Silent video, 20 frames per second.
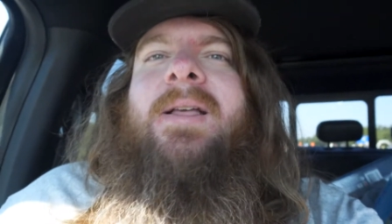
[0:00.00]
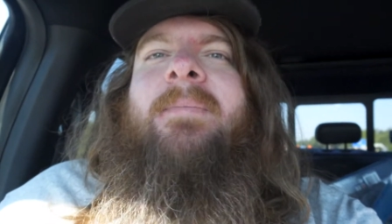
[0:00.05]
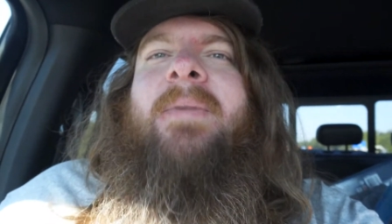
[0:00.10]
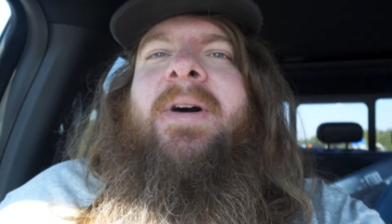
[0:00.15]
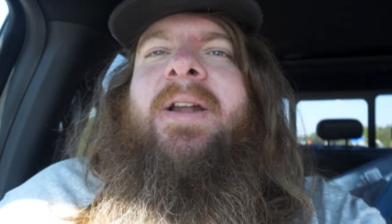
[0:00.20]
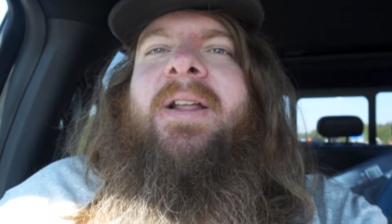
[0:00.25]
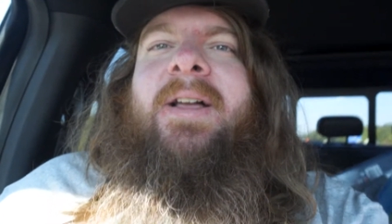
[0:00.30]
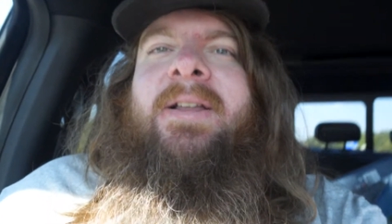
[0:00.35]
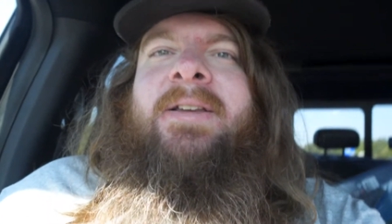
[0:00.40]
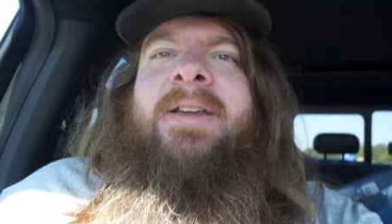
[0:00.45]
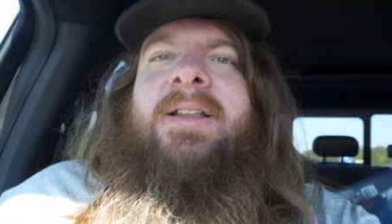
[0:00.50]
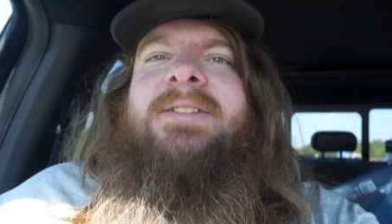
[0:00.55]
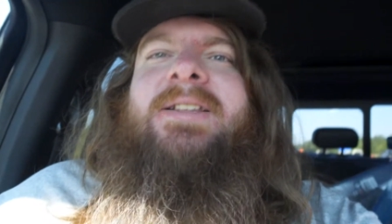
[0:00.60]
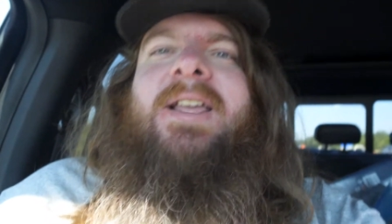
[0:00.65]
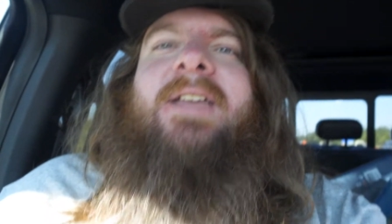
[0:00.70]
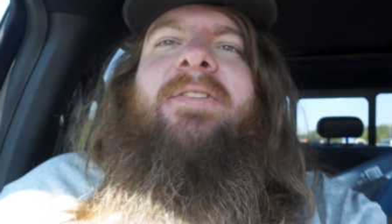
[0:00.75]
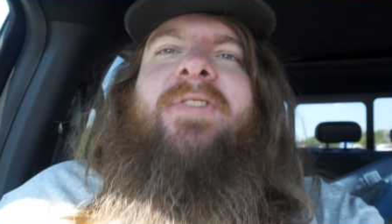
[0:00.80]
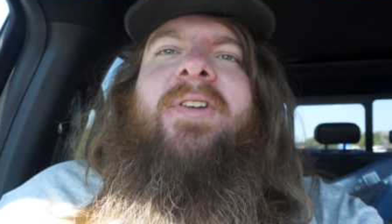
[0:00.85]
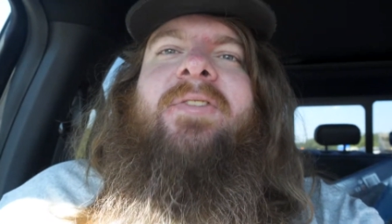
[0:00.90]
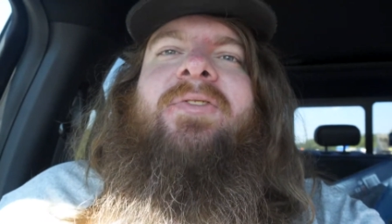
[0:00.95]
But I did
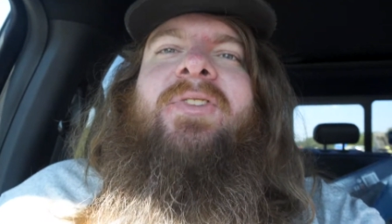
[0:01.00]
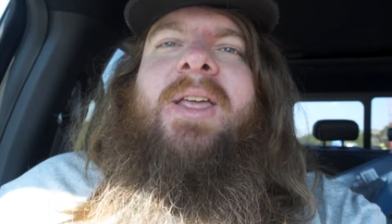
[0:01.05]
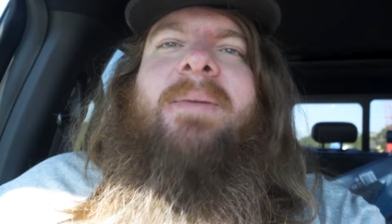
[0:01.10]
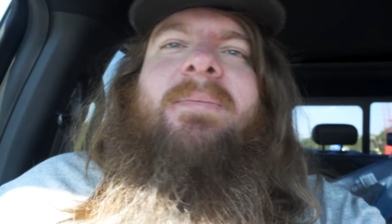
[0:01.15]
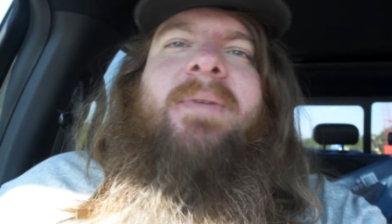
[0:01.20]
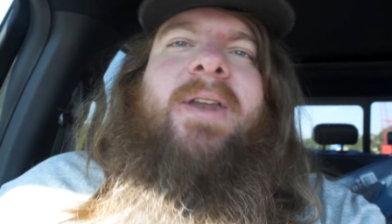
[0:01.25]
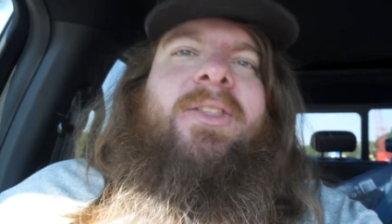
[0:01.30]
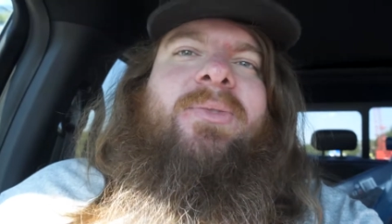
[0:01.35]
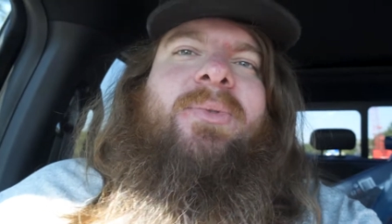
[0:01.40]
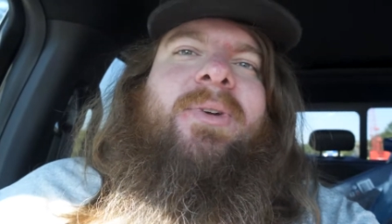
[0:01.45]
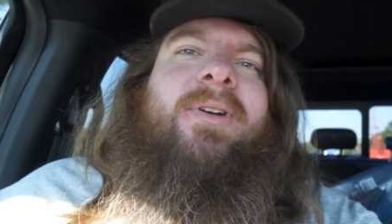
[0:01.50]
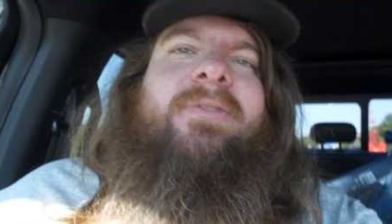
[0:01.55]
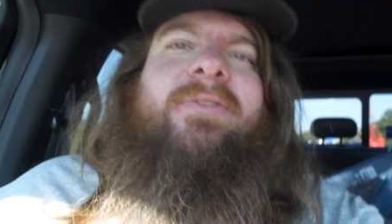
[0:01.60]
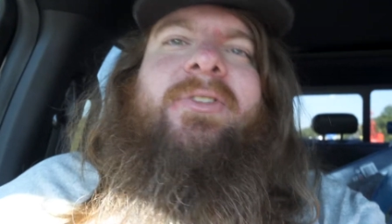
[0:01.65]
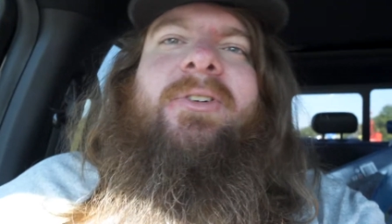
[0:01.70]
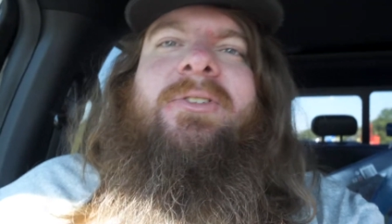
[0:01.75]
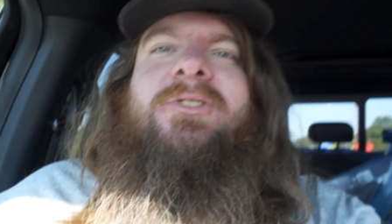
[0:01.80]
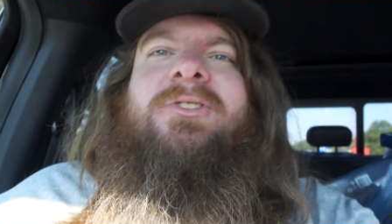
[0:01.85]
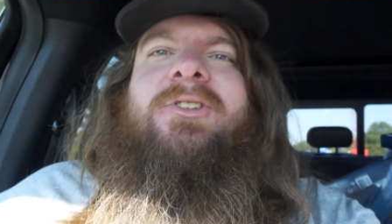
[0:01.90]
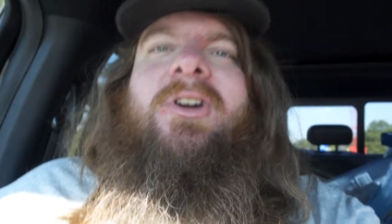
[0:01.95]
say 15 minutes when it
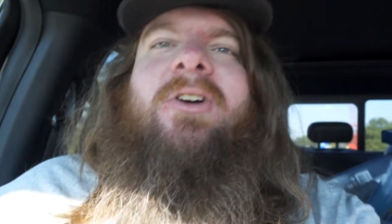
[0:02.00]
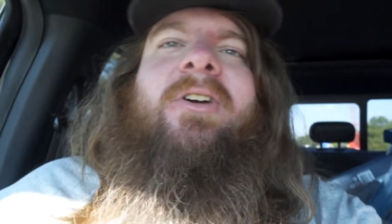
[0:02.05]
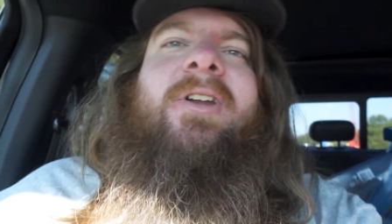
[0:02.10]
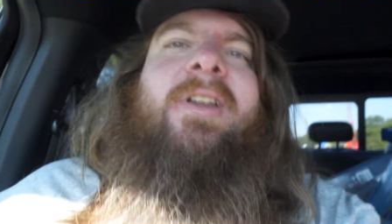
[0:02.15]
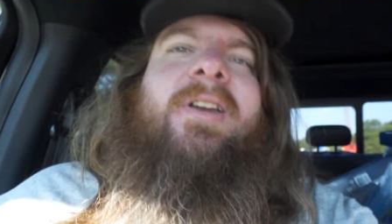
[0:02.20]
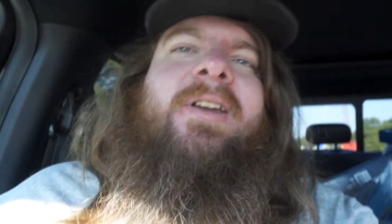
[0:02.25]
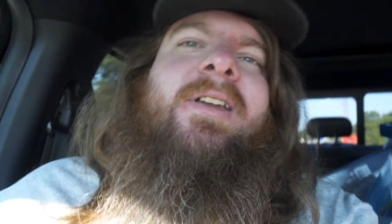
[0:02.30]
first started,